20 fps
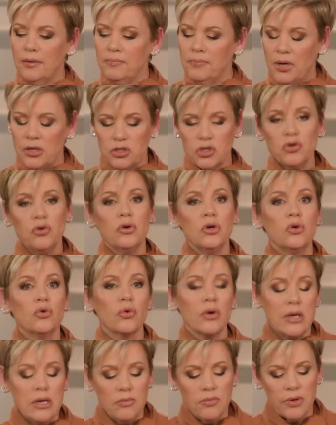But to
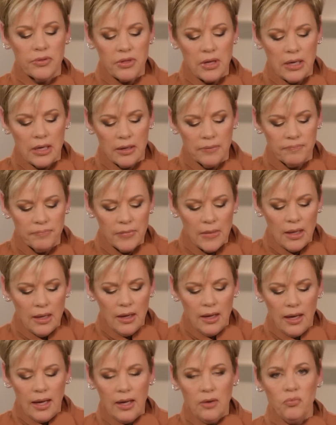agree with Him.
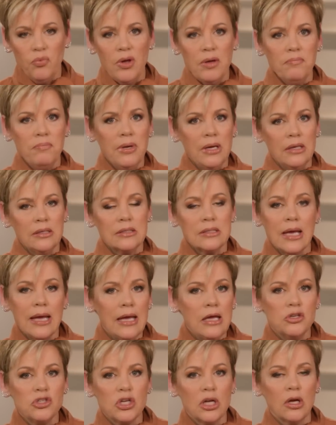And we've been
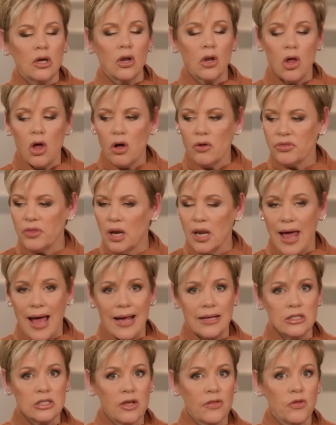teaching along the
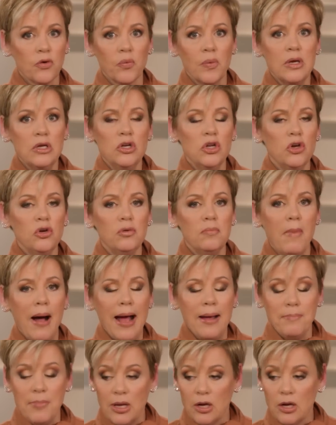lines of the renewed mind,